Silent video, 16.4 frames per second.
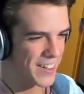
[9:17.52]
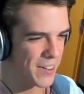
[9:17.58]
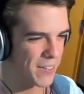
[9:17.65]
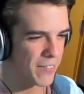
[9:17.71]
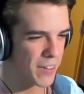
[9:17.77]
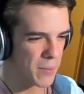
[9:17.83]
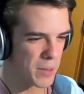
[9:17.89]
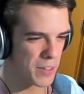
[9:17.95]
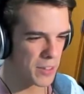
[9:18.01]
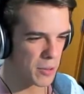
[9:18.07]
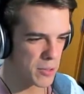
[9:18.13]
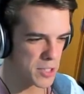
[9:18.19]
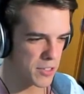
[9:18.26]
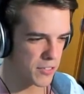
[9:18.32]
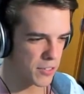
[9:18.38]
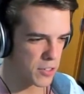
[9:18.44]
Well, I mean, there
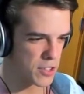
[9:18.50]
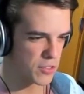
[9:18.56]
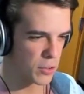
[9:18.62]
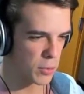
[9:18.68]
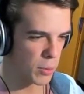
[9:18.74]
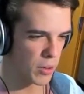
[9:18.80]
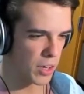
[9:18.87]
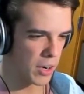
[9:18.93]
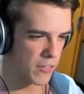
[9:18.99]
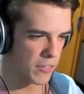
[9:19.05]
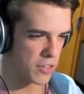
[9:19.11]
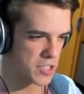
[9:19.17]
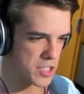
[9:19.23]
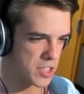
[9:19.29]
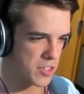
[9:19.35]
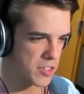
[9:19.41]
was the first football game of our
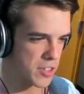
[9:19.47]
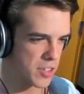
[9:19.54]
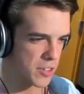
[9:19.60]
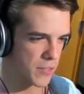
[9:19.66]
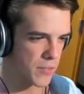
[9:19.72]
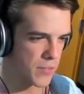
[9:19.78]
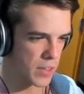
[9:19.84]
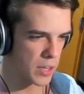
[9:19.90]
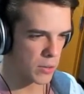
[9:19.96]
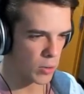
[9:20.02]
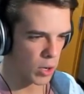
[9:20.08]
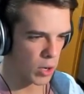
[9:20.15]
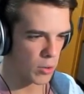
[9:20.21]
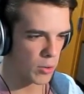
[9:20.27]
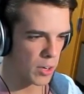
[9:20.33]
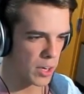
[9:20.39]
senior year, and
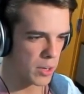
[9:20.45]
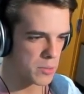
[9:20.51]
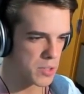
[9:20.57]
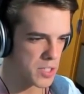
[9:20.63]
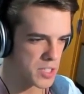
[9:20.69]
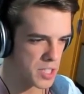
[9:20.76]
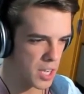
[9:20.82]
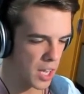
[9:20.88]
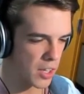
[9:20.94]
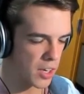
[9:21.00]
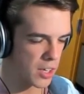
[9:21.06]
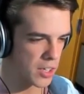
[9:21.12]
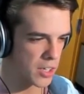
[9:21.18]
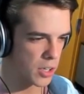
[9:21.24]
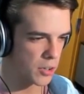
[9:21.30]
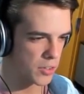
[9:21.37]
Ron ran up to the sideline
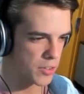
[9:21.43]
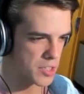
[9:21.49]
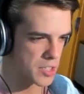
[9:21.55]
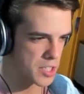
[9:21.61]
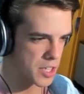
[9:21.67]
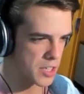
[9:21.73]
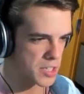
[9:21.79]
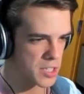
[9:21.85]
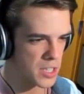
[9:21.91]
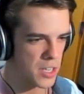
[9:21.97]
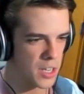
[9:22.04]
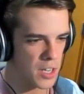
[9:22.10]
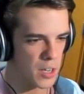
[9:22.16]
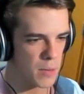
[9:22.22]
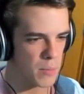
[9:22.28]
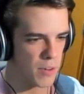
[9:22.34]
and yelled at the stands.
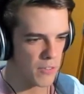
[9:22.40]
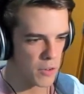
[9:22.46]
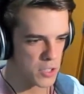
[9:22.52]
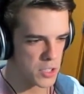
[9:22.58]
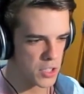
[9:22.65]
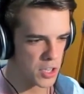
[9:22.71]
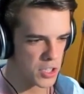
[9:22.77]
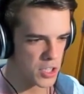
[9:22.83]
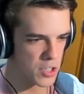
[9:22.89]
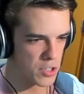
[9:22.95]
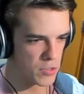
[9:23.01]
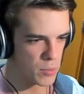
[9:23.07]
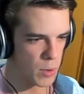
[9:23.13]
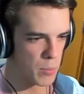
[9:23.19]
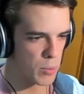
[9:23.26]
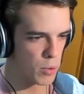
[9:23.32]
My first touchdowns
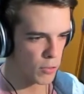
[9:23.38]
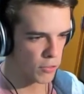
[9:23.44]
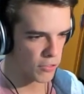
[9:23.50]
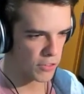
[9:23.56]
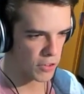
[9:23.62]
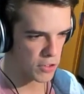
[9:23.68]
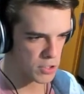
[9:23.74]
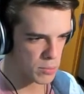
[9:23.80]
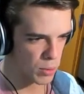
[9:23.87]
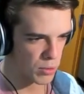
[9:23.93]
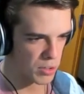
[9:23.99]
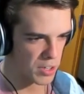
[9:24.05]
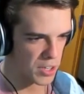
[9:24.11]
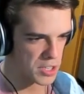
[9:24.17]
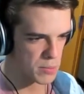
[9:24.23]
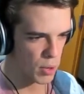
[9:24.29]
for my beautiful firstborn
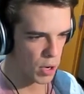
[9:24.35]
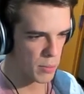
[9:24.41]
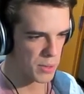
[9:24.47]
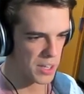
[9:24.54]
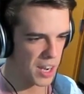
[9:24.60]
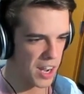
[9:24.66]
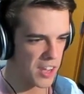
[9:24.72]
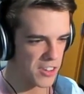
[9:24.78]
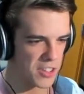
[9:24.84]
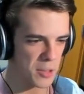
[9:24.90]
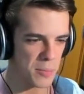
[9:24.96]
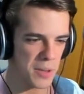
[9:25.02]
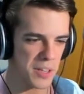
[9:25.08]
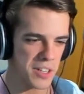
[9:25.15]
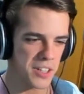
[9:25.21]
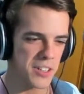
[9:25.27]
and his mommy, Kathy
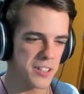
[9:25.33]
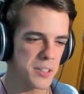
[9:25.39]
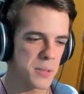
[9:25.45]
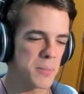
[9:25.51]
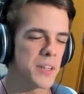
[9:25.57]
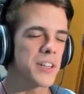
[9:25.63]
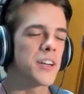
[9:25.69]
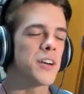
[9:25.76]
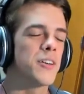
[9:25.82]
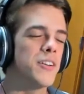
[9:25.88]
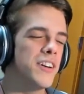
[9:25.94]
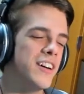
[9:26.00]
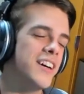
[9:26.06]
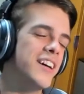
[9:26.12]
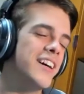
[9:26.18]
Dominic Domingo.